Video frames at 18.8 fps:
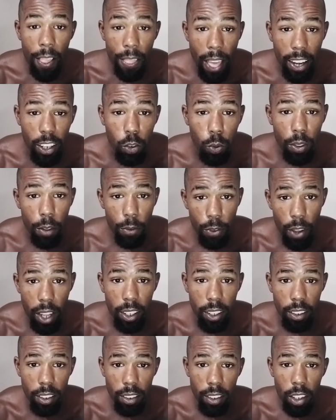That is what the
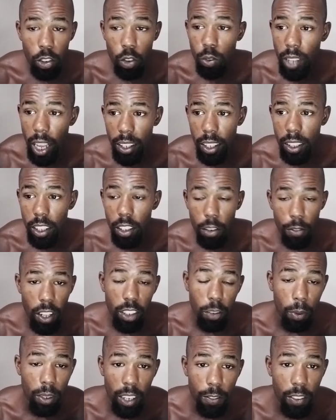veil is. So technically, the veil
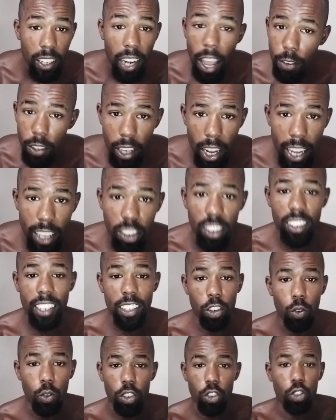has been lifting every day. It just
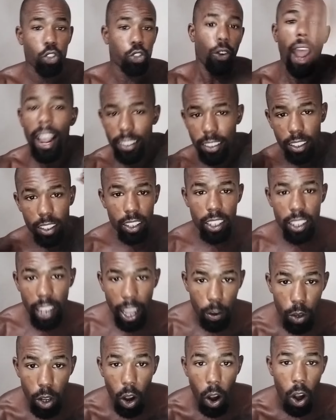didn't do it drastically
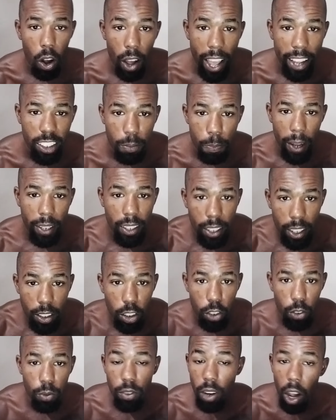like we all expected it
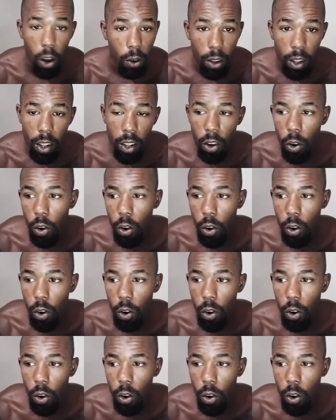to. No.